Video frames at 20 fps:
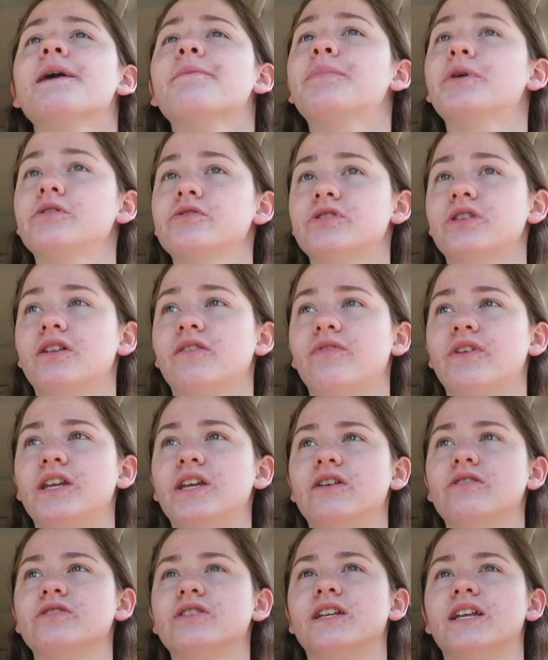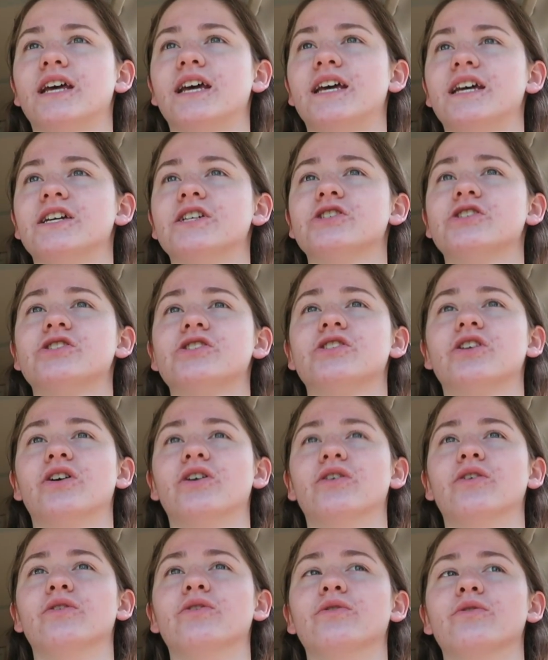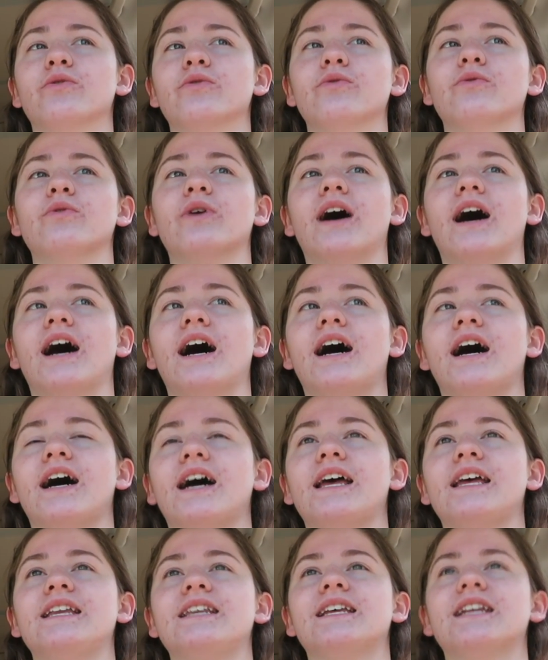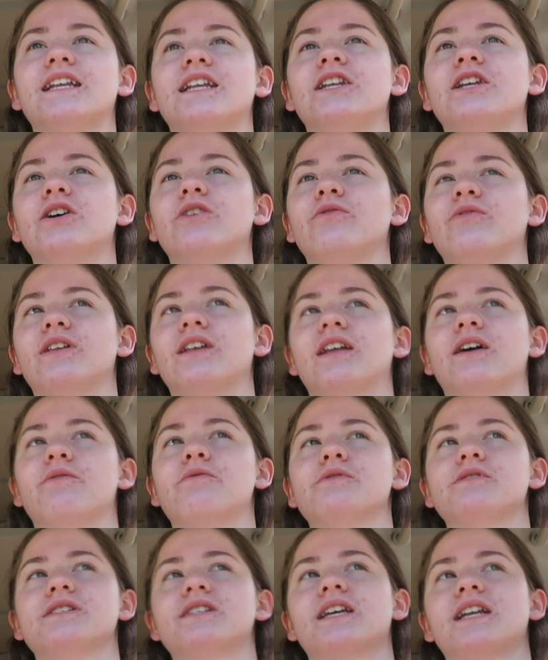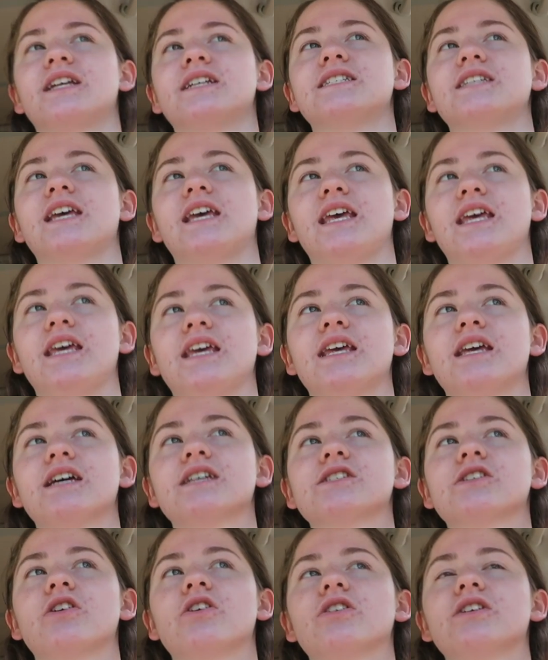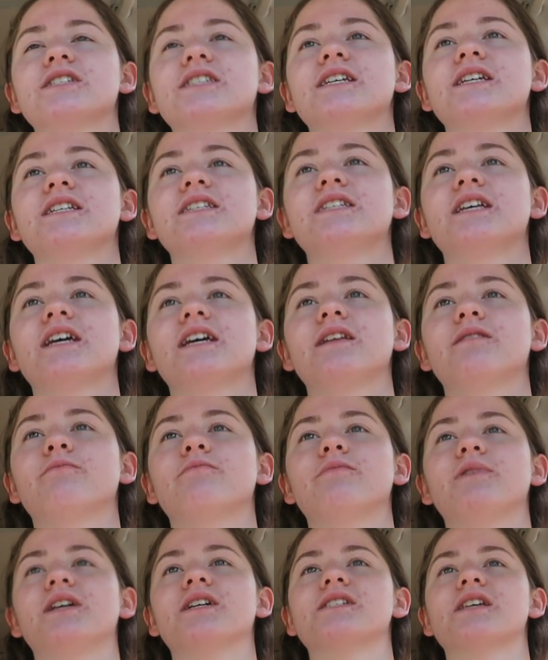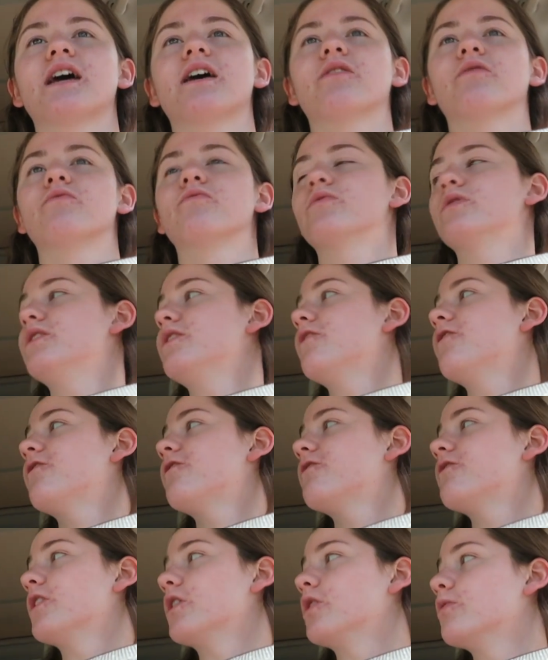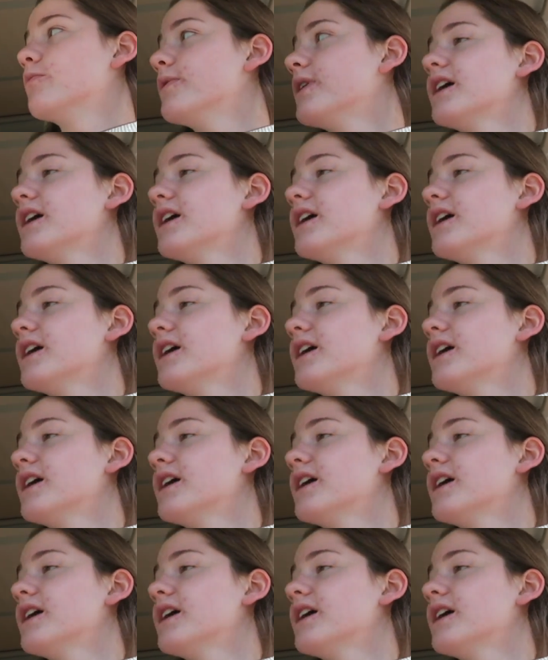posted a video today, so I didn't know that I was gonna take as long as it did because I had to refilm